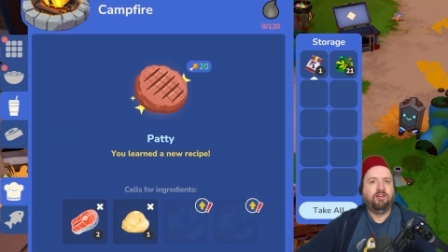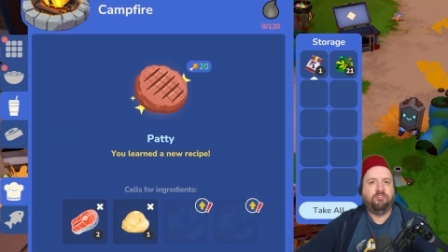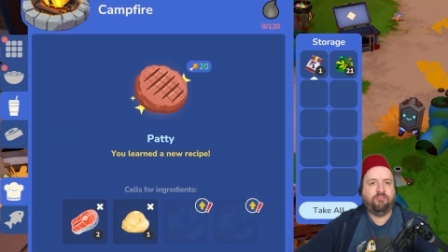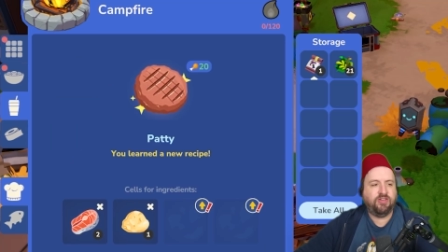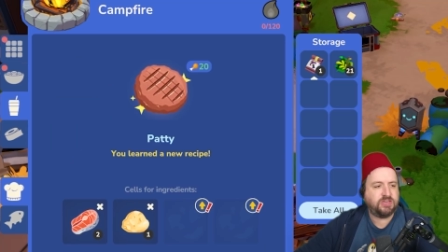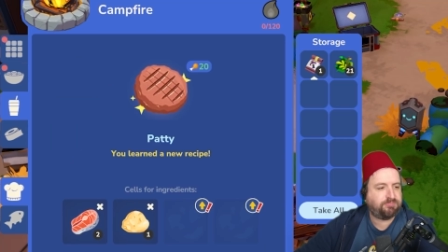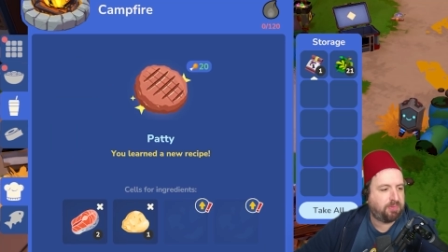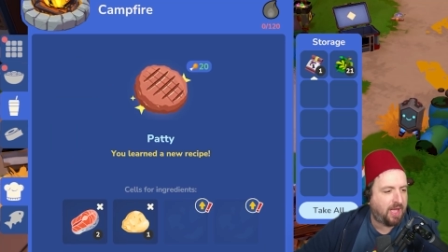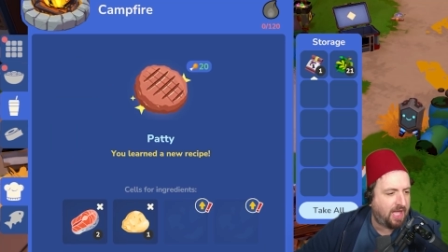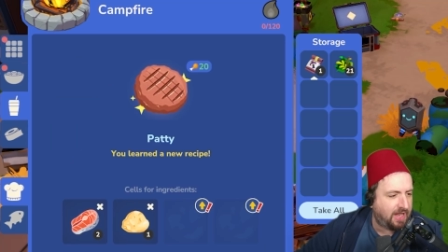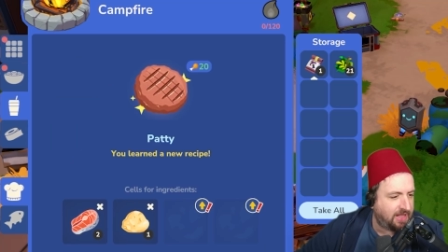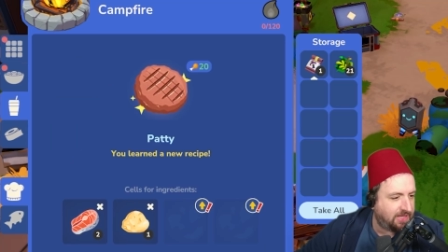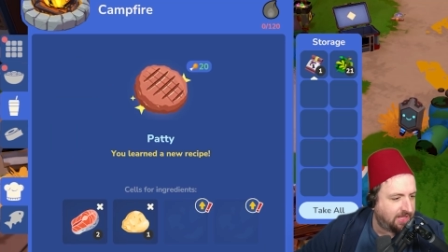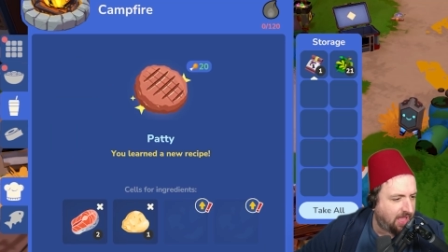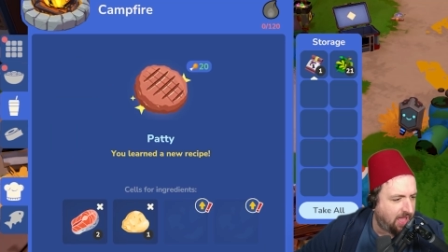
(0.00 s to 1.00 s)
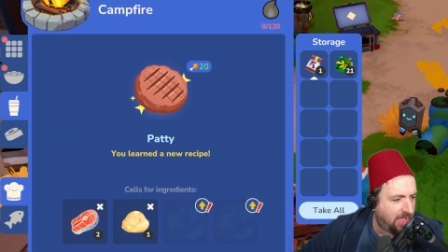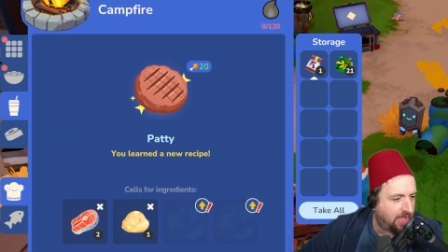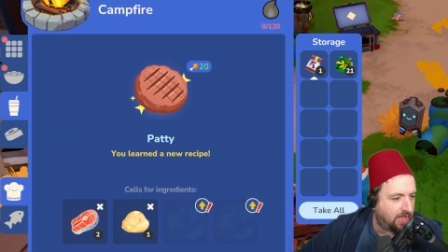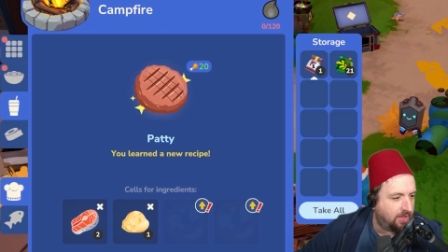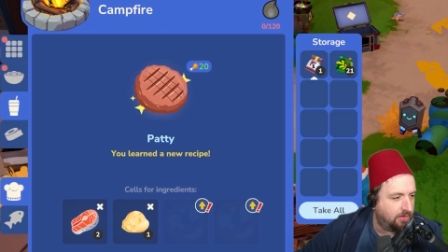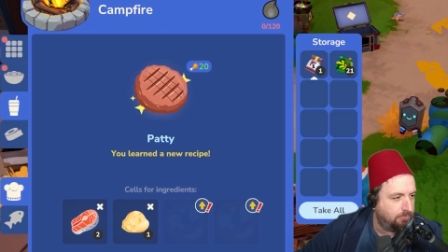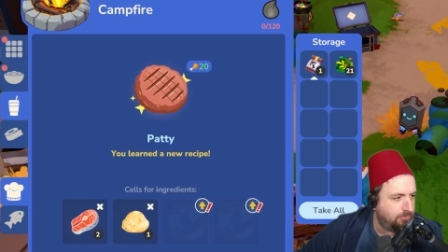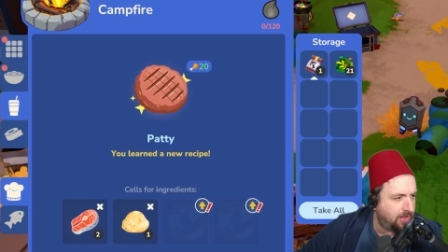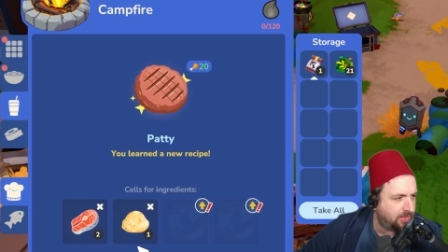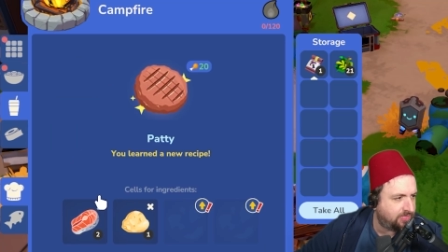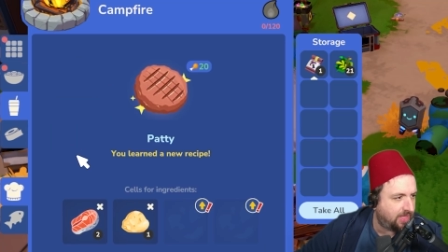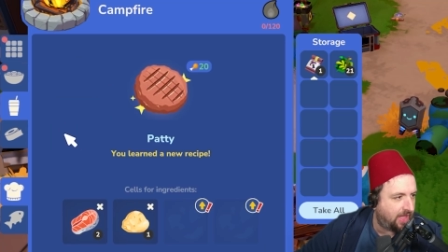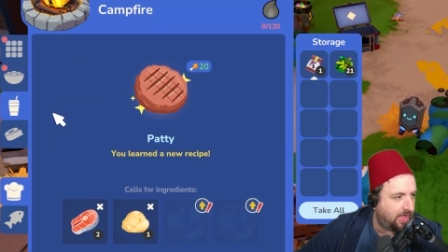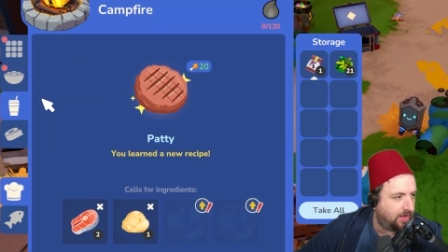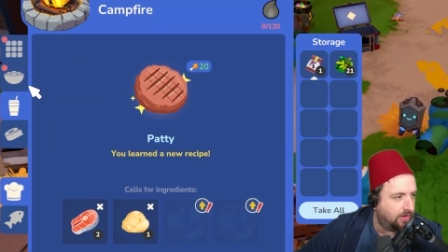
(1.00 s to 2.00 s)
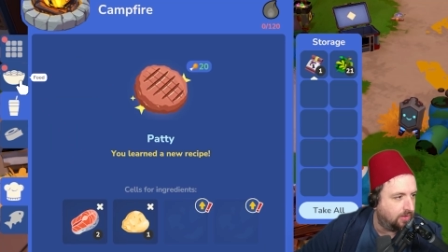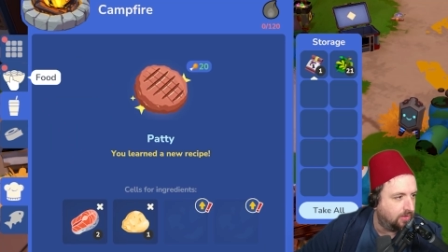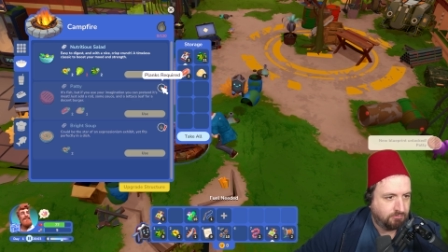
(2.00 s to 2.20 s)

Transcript: Fish patty, yeah, make that.